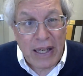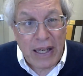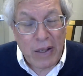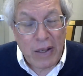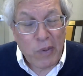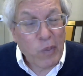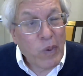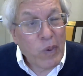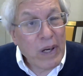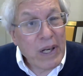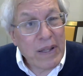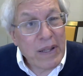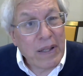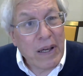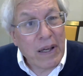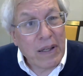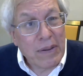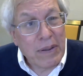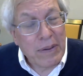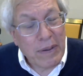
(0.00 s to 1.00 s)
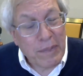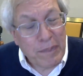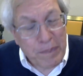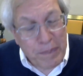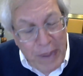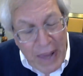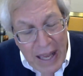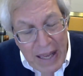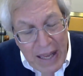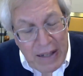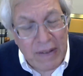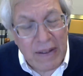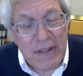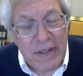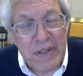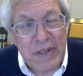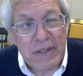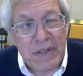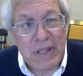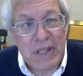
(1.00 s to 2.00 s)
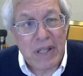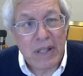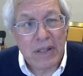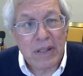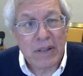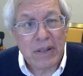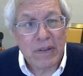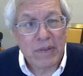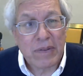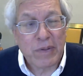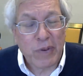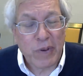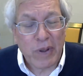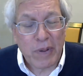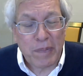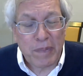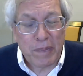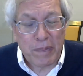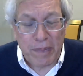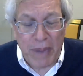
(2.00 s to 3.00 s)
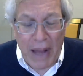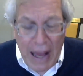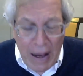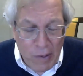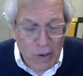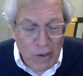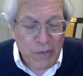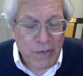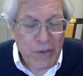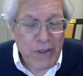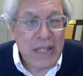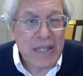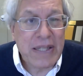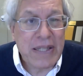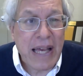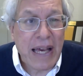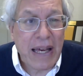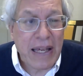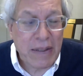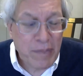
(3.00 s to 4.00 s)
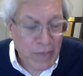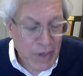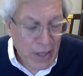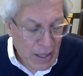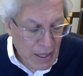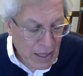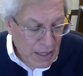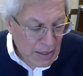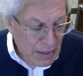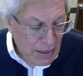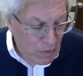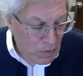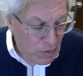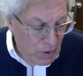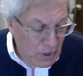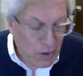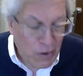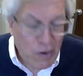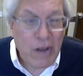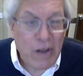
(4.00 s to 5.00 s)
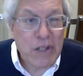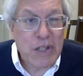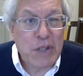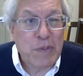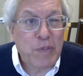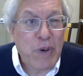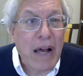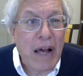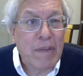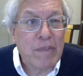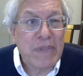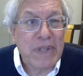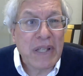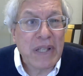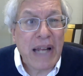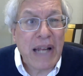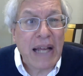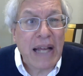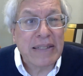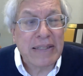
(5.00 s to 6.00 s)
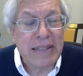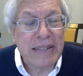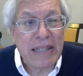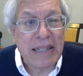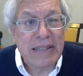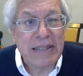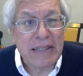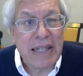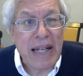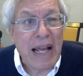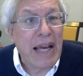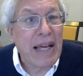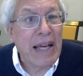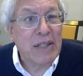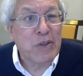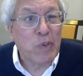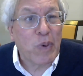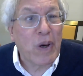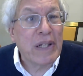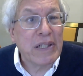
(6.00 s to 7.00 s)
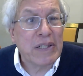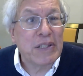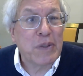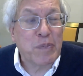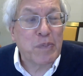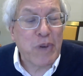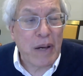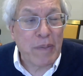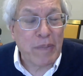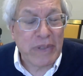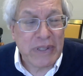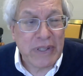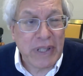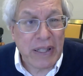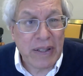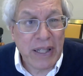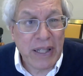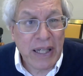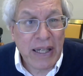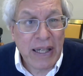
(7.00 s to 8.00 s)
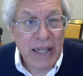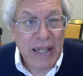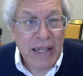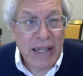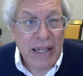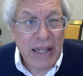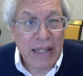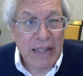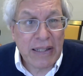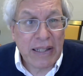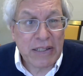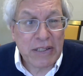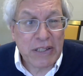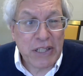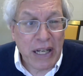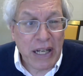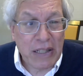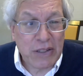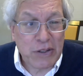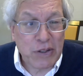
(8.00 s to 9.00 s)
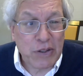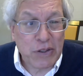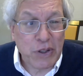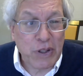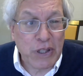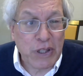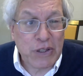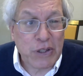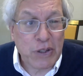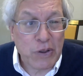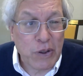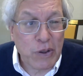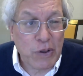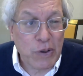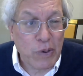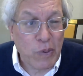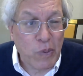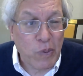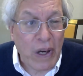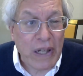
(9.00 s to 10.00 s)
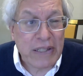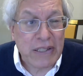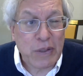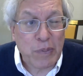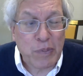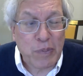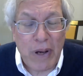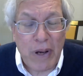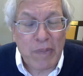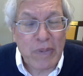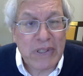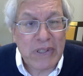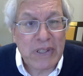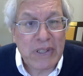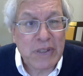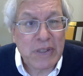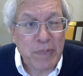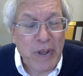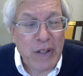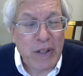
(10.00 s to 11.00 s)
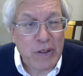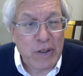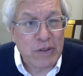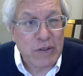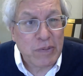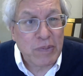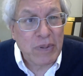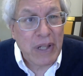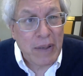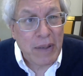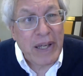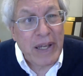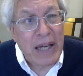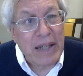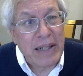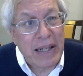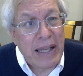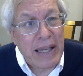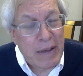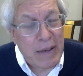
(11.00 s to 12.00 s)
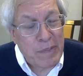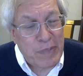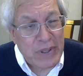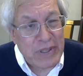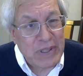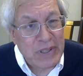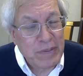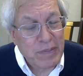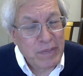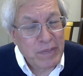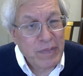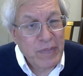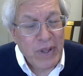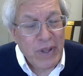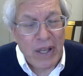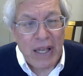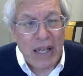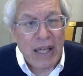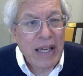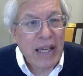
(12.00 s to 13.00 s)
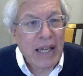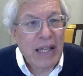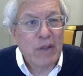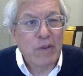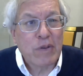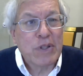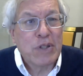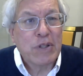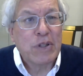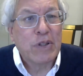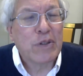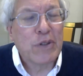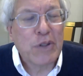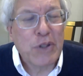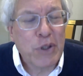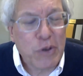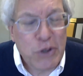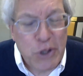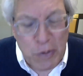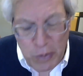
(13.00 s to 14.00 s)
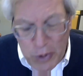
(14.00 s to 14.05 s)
And one of the panelists very powerfully said that one of the largest problems in the United States today is white supremacy. And the chancellor should exclude white supremacist speakers from coming onto campus. And there was huge